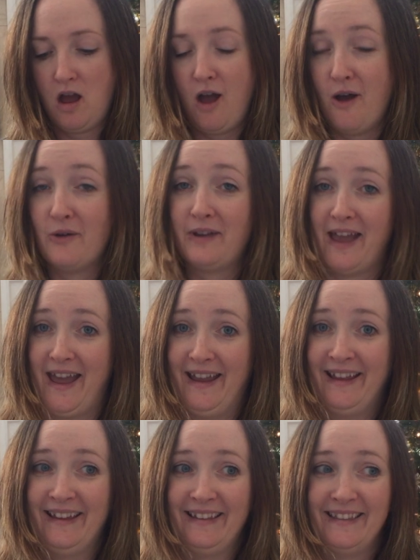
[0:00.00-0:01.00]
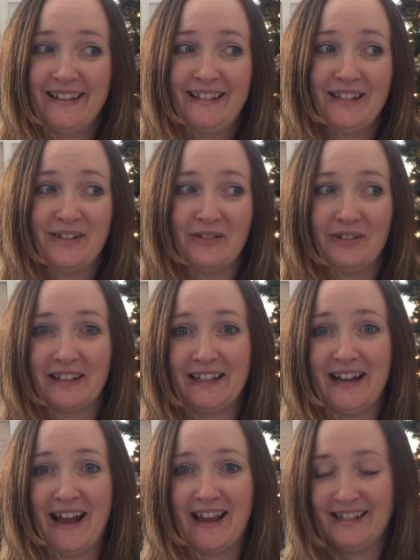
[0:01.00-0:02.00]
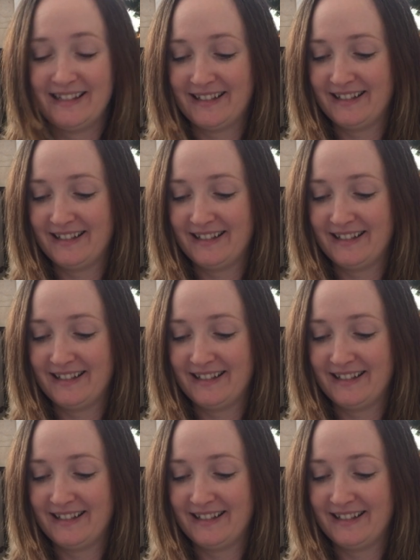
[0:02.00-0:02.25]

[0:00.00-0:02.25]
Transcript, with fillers: okay. This is really nice.